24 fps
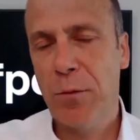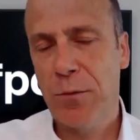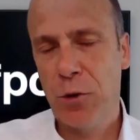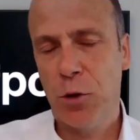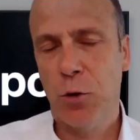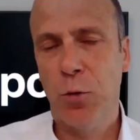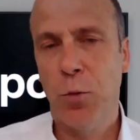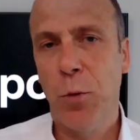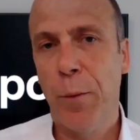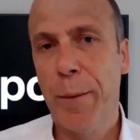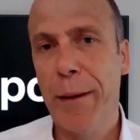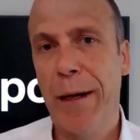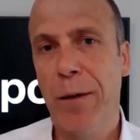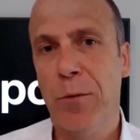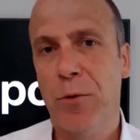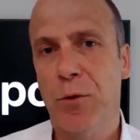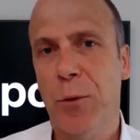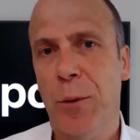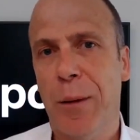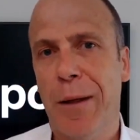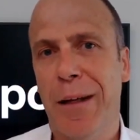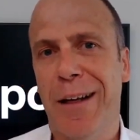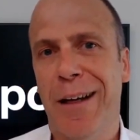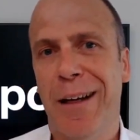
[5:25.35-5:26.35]
tool will be able
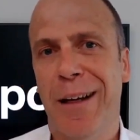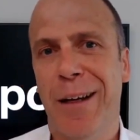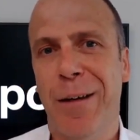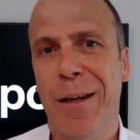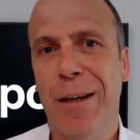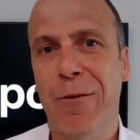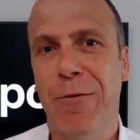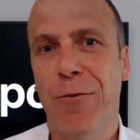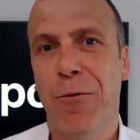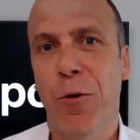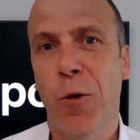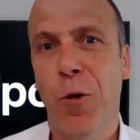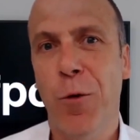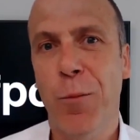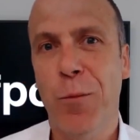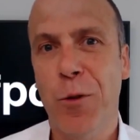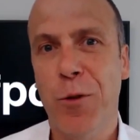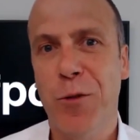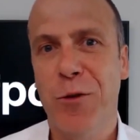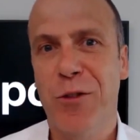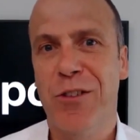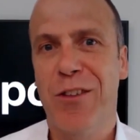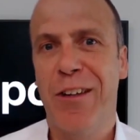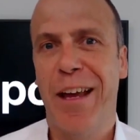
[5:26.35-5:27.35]
to inform
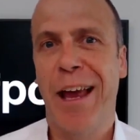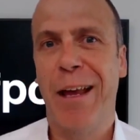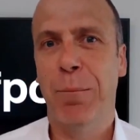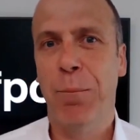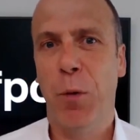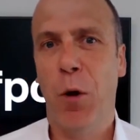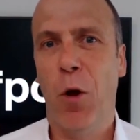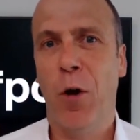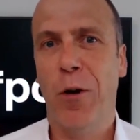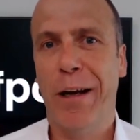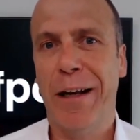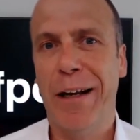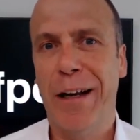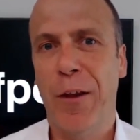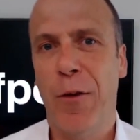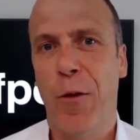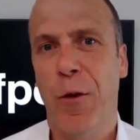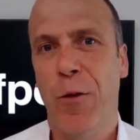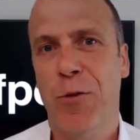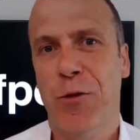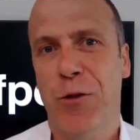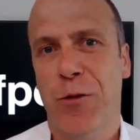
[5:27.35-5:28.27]
users and block any of those